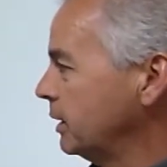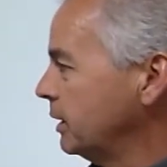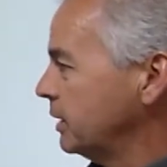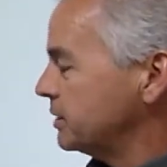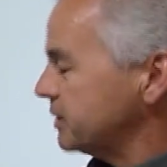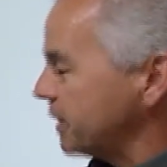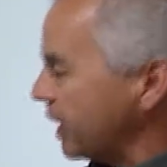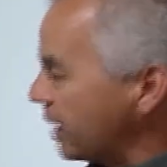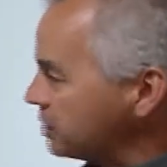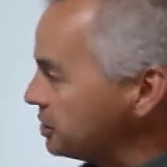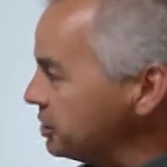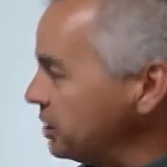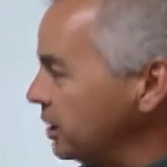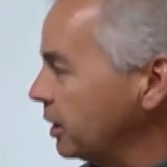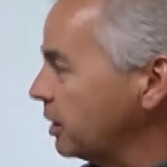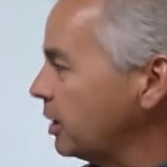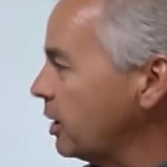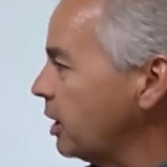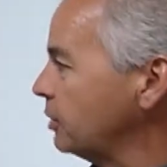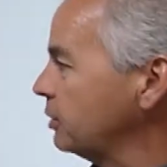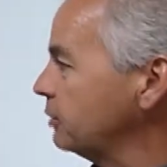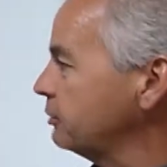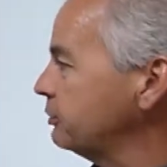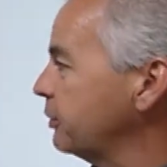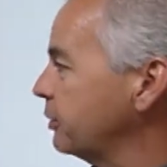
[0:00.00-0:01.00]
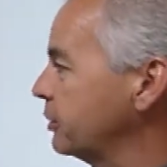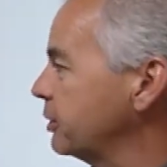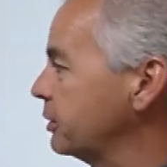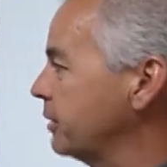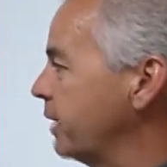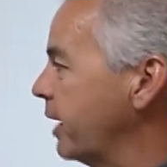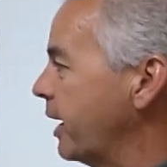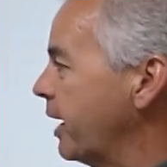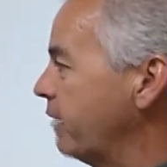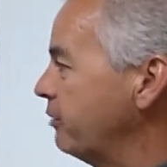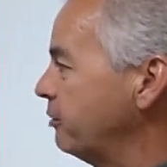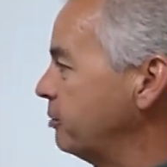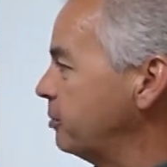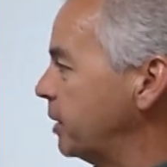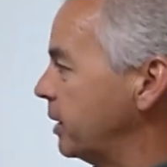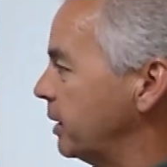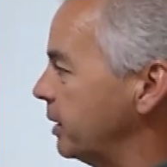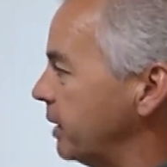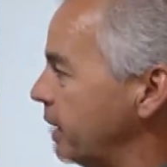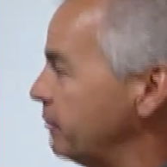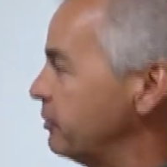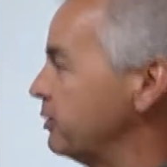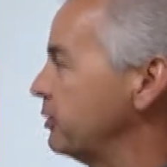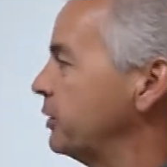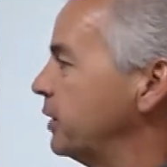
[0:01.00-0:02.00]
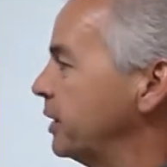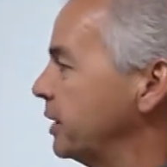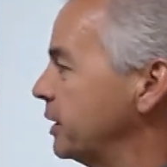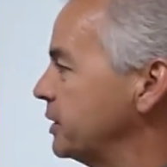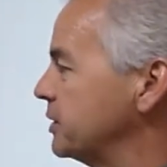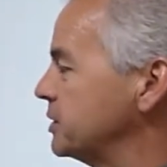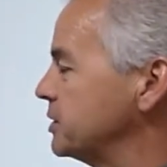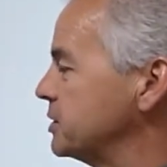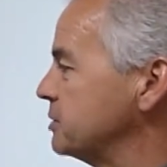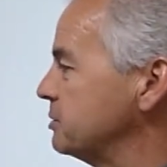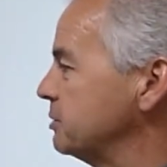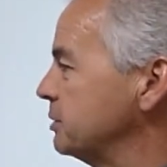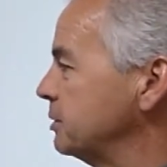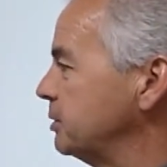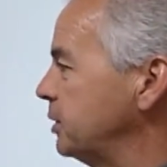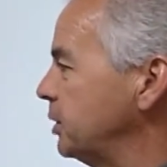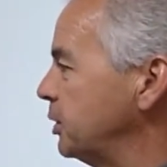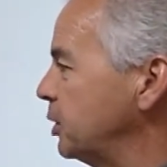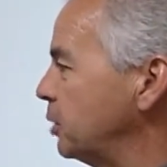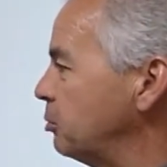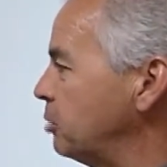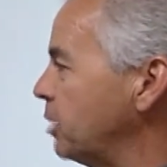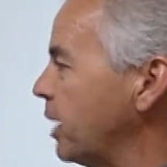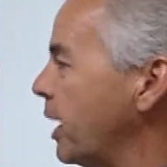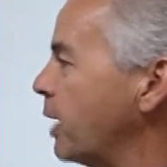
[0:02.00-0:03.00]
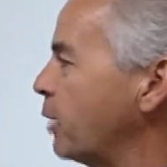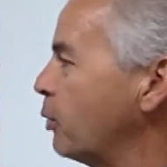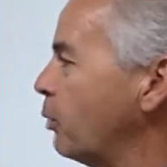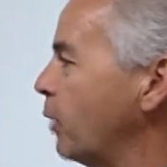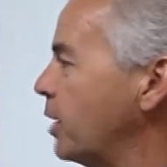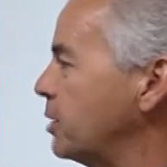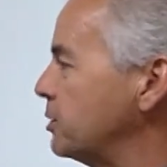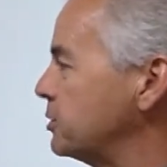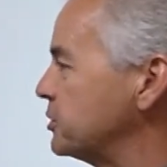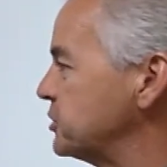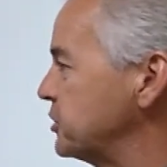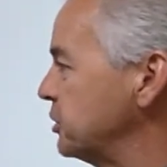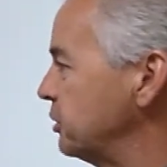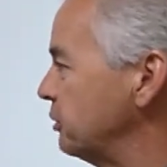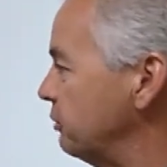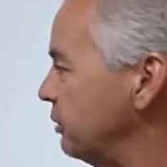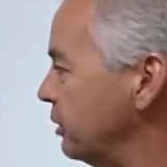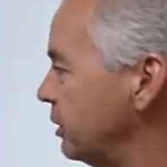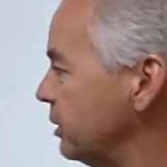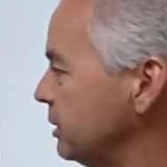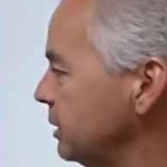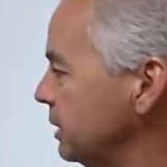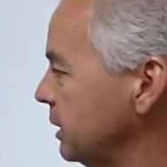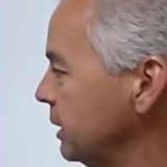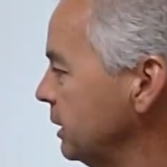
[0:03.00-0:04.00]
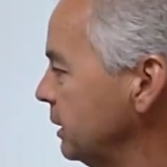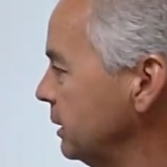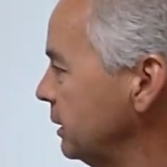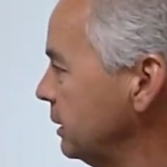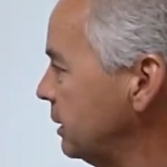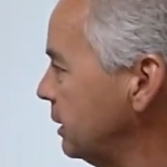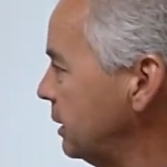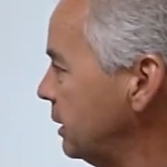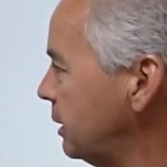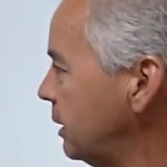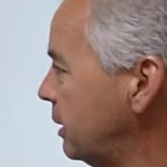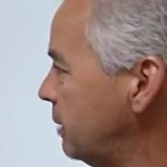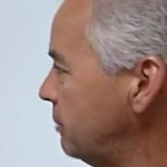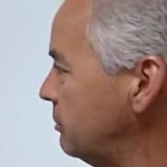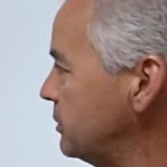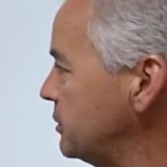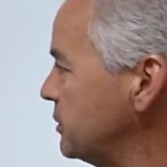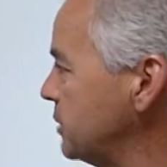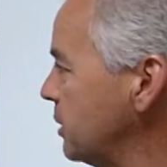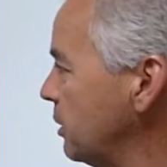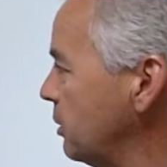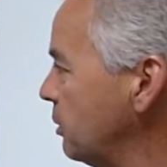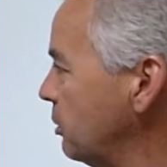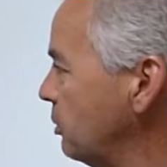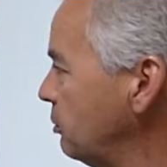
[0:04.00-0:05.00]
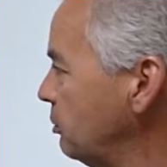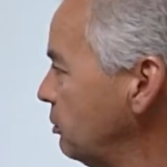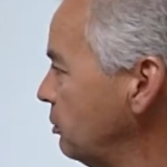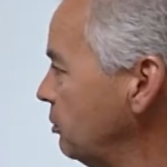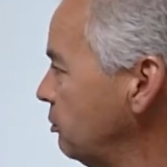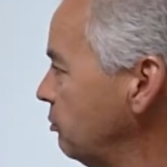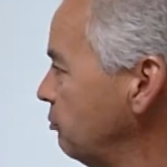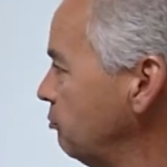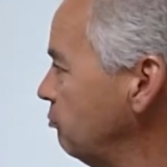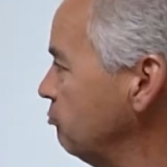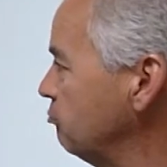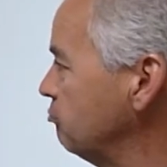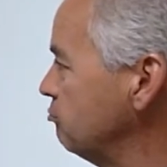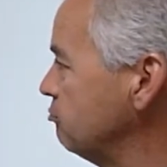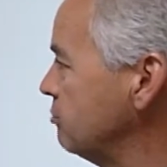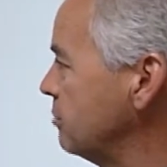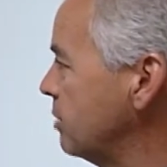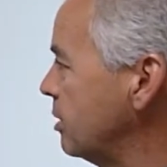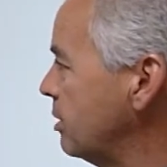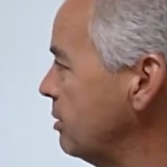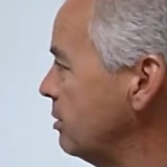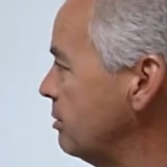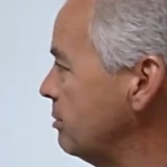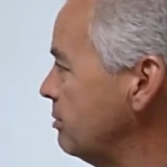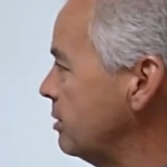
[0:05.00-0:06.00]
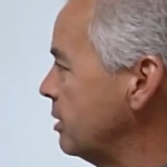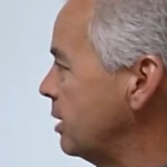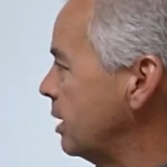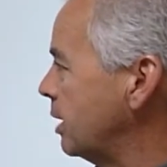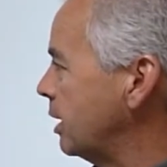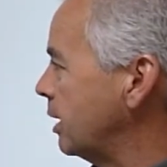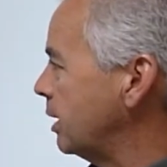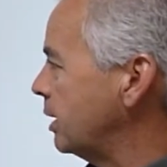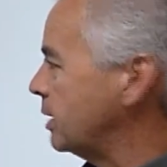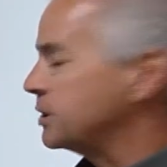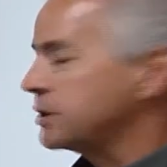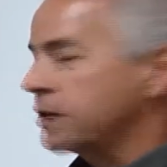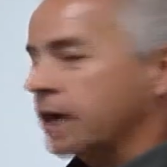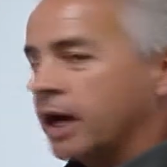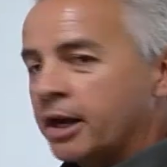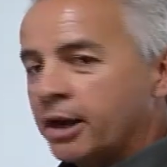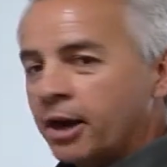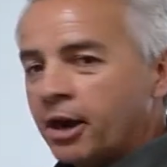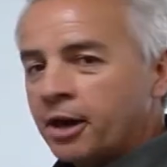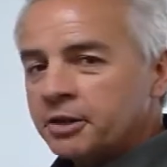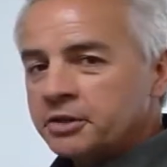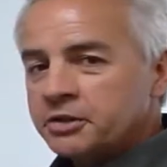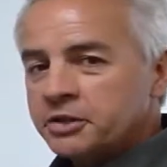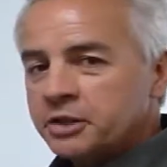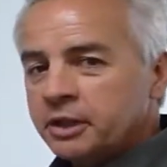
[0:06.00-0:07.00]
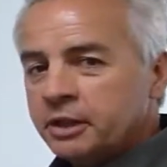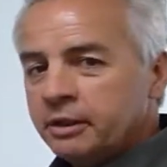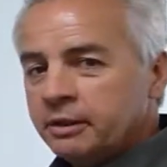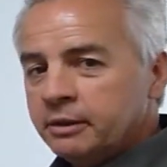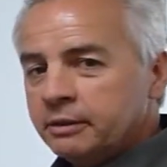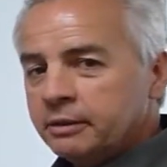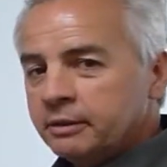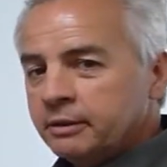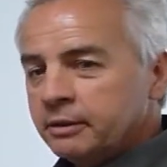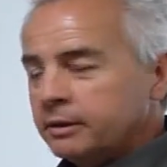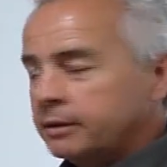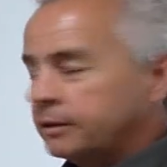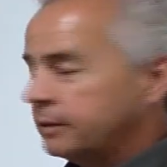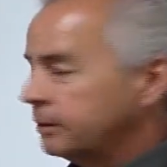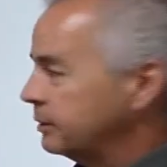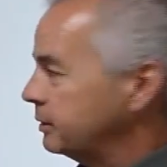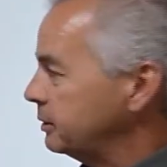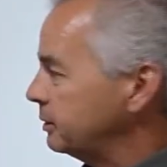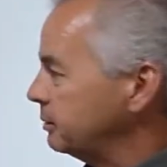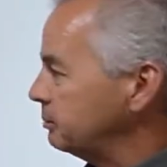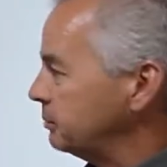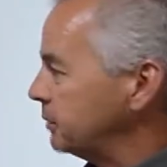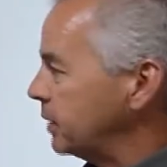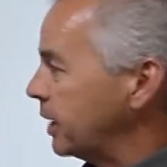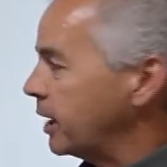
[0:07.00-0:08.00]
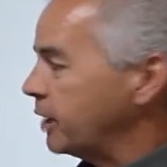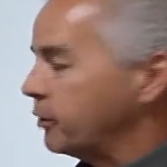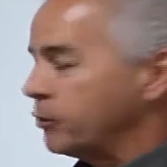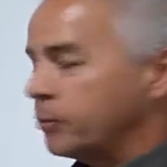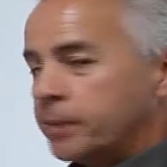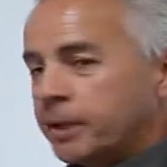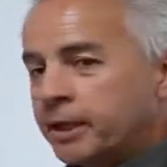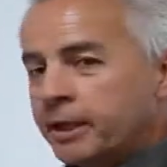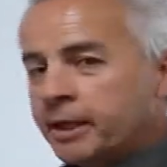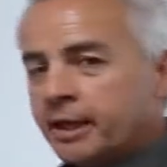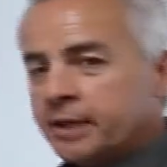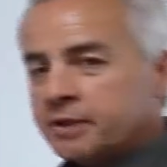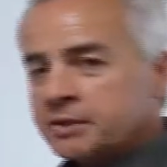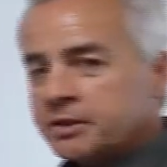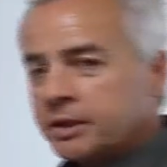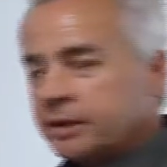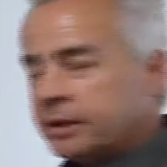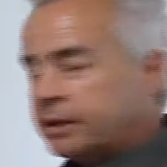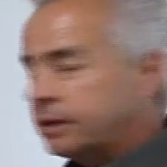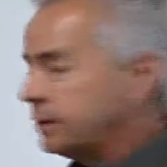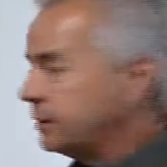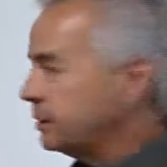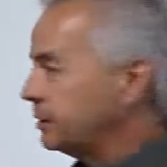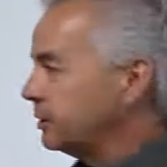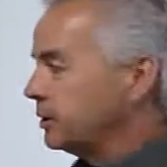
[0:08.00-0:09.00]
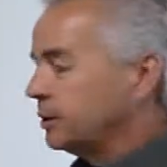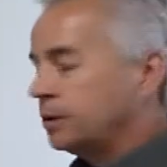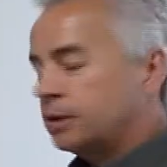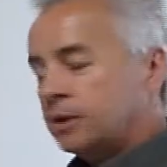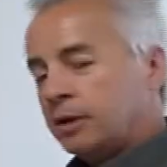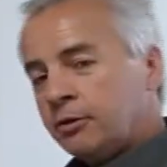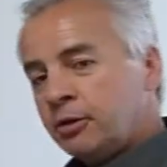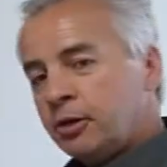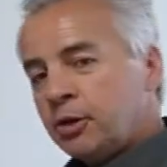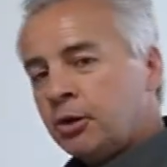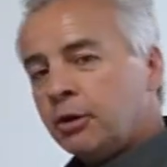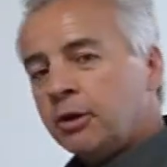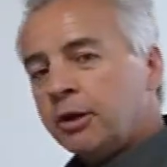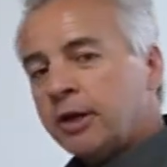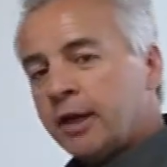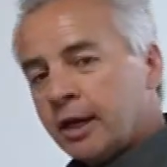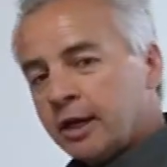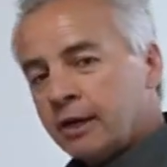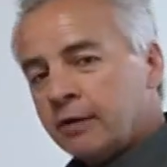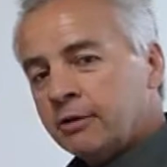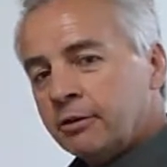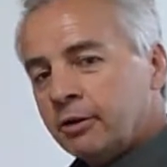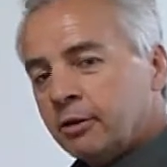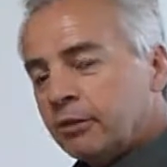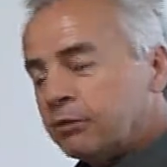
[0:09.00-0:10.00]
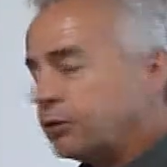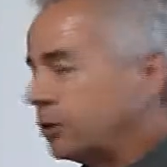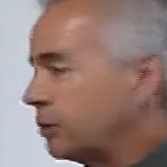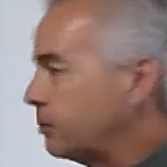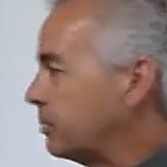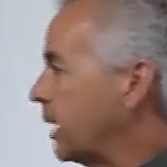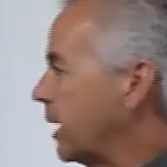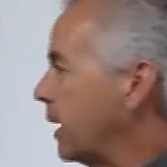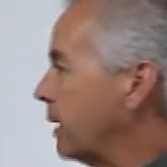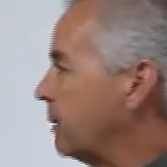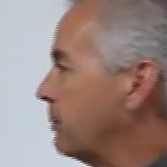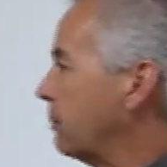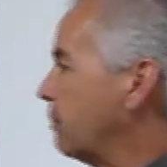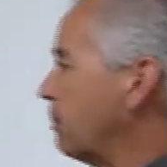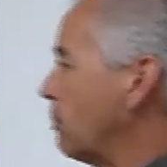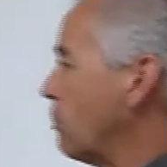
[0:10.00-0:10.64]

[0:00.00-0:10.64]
It's actually a color photograph, but everything is black, white, or silver. So it's kind of artsy. Not everybody gets it. If you don't get it, don't feel bad.